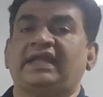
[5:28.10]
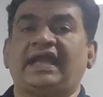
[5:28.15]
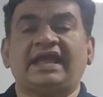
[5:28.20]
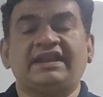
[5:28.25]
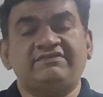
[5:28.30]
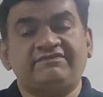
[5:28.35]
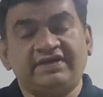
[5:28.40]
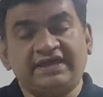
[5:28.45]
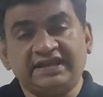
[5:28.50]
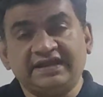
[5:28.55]

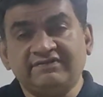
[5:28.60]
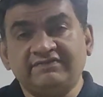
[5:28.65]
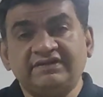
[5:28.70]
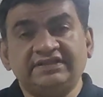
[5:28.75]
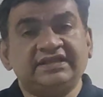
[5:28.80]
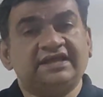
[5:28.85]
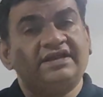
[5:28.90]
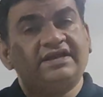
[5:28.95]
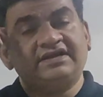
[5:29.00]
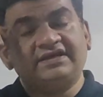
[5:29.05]
and wherever
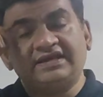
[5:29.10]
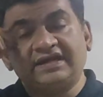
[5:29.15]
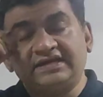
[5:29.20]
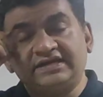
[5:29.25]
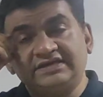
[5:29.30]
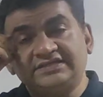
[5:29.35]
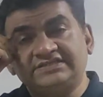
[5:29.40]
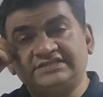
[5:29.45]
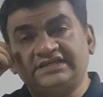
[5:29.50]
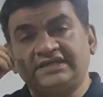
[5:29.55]
there are
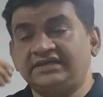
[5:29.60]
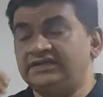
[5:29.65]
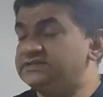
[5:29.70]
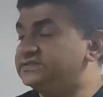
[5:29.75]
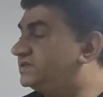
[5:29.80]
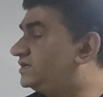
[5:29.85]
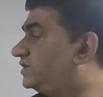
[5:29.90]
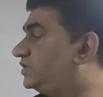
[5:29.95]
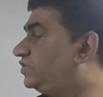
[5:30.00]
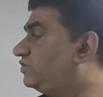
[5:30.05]
credit
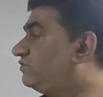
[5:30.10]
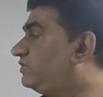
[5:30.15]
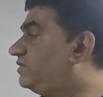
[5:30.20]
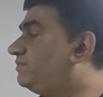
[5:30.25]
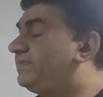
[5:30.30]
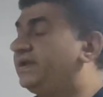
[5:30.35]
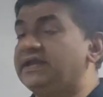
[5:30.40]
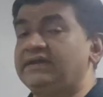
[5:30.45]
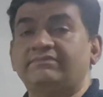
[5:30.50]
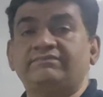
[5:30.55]
sales you will
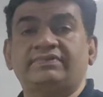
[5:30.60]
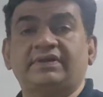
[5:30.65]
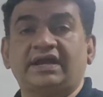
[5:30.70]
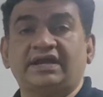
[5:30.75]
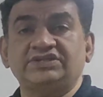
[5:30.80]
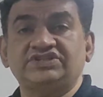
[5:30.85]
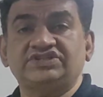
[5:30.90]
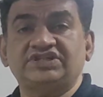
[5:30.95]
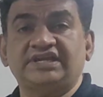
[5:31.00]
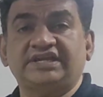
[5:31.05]
make
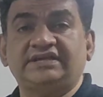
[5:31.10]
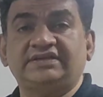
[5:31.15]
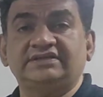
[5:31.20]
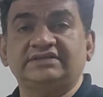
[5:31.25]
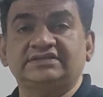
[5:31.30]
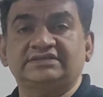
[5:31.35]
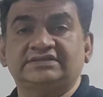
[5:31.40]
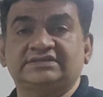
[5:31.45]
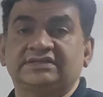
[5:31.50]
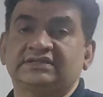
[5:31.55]
branch
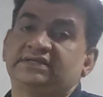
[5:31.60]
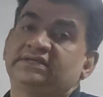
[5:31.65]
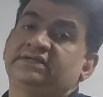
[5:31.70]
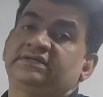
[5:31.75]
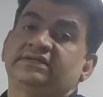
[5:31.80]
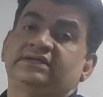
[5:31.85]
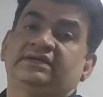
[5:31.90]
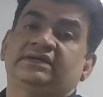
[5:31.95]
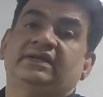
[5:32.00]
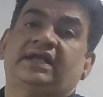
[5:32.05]
debtors
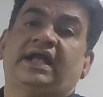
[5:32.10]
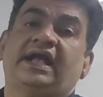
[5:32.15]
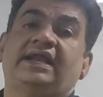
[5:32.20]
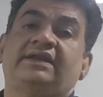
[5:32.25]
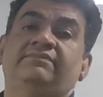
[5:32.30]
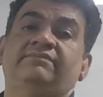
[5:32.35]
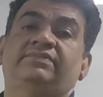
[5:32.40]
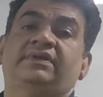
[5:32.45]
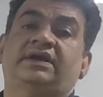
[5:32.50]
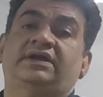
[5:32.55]

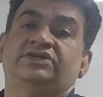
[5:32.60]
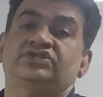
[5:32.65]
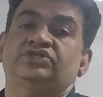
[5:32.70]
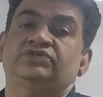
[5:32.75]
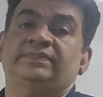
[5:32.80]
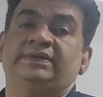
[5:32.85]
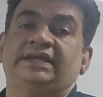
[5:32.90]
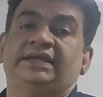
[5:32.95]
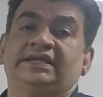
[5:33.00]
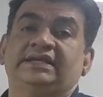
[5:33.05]
and
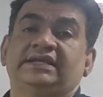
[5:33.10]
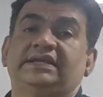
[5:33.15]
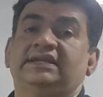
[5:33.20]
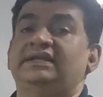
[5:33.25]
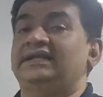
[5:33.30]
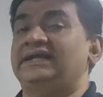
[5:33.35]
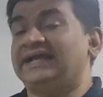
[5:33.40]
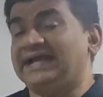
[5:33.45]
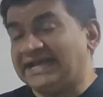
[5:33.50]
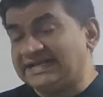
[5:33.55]
branch P&L.
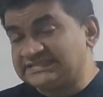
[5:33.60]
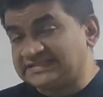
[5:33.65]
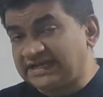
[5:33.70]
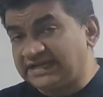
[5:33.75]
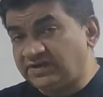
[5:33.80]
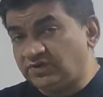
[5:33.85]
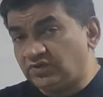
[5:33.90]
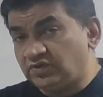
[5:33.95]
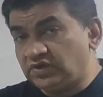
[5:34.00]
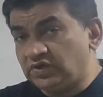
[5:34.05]
As
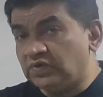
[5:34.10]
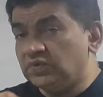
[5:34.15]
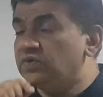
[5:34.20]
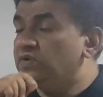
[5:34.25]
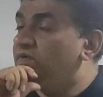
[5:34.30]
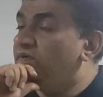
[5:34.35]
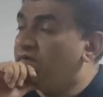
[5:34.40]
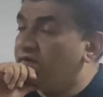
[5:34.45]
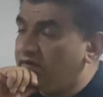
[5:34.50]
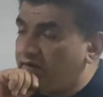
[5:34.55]
I told you,
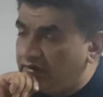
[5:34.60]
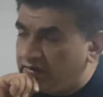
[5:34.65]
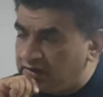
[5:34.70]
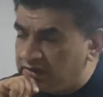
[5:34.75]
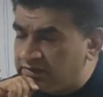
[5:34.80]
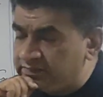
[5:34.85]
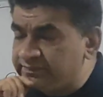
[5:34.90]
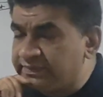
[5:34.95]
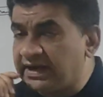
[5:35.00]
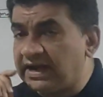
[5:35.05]

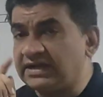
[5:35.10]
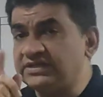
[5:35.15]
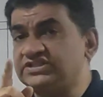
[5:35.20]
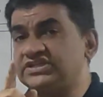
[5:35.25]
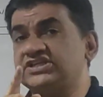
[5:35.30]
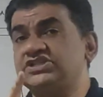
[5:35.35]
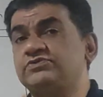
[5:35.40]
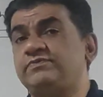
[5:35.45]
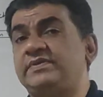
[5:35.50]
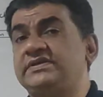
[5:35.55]
branch
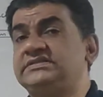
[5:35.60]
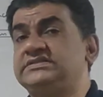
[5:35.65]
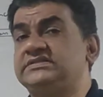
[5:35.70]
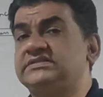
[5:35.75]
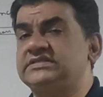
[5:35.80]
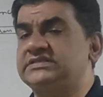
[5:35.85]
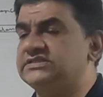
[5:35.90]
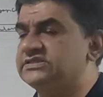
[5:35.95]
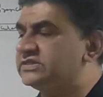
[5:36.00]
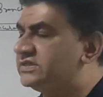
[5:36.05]

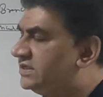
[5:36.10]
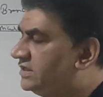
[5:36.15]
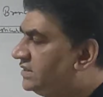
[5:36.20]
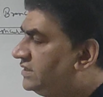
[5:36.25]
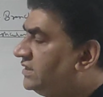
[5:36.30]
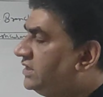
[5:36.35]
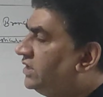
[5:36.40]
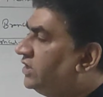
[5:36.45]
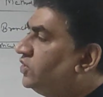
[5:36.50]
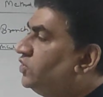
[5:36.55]
expenses
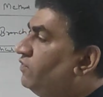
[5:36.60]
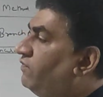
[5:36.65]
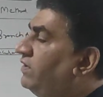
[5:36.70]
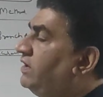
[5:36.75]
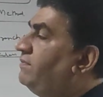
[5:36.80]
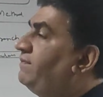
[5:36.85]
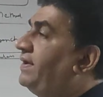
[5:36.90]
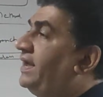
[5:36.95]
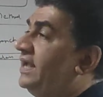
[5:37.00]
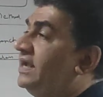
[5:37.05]
you
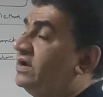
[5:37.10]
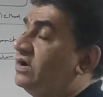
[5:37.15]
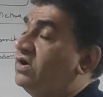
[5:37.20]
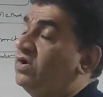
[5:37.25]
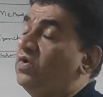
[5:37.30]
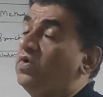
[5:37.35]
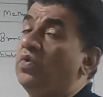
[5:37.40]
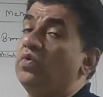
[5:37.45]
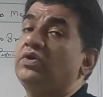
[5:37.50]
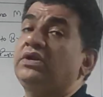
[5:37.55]
will make
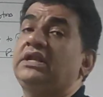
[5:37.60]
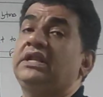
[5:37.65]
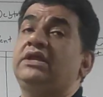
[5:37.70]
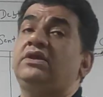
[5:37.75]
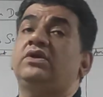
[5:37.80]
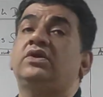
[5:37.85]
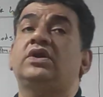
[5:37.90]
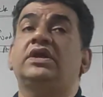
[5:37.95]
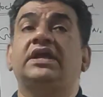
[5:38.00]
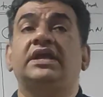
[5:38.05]

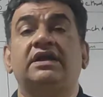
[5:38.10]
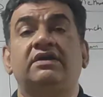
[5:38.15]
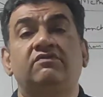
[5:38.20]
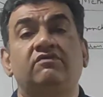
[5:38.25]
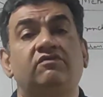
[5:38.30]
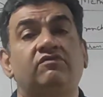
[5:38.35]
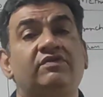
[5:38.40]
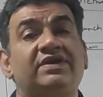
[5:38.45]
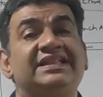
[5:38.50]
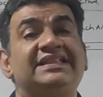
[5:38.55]
only
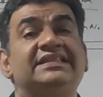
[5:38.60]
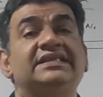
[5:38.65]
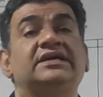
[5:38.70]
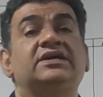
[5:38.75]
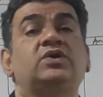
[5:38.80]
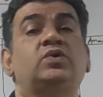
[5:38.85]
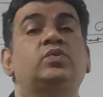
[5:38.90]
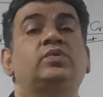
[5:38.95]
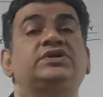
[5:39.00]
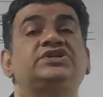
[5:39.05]
when
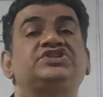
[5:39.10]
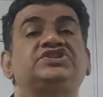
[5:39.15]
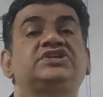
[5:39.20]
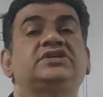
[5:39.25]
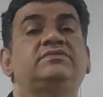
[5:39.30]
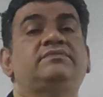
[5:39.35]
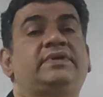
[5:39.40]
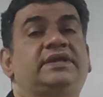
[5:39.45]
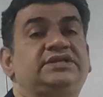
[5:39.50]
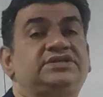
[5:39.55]
the
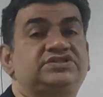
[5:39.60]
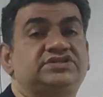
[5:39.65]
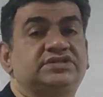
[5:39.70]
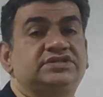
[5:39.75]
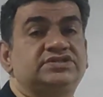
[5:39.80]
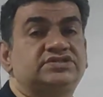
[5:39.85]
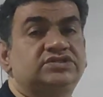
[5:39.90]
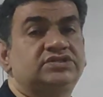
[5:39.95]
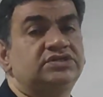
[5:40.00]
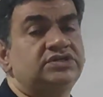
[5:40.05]
question
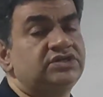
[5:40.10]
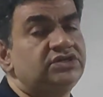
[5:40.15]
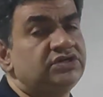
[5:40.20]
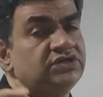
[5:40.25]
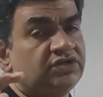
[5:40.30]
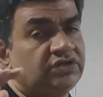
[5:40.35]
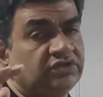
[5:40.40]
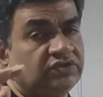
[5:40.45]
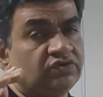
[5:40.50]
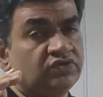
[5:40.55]
mentions.
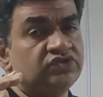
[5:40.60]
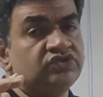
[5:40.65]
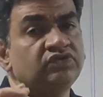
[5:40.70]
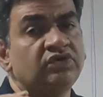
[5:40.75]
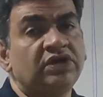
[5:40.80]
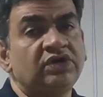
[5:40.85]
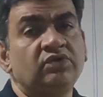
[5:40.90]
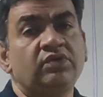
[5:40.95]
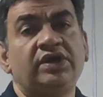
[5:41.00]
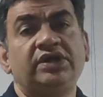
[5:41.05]
Those who
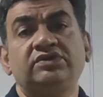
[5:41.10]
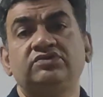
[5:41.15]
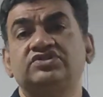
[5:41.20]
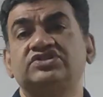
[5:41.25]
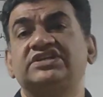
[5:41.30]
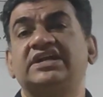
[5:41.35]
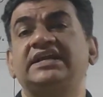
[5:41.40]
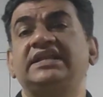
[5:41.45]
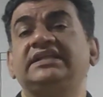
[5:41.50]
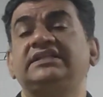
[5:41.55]
are going to
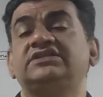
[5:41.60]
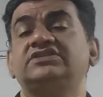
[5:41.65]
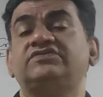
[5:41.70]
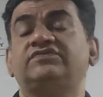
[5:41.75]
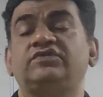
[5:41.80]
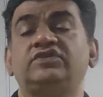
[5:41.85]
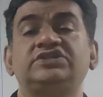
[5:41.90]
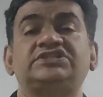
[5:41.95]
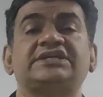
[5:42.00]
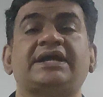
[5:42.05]
study this
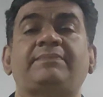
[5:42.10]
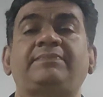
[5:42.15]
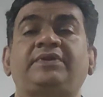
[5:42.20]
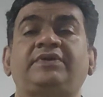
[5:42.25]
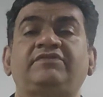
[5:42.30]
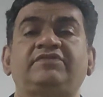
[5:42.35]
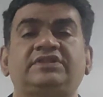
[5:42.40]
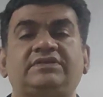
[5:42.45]
full chapter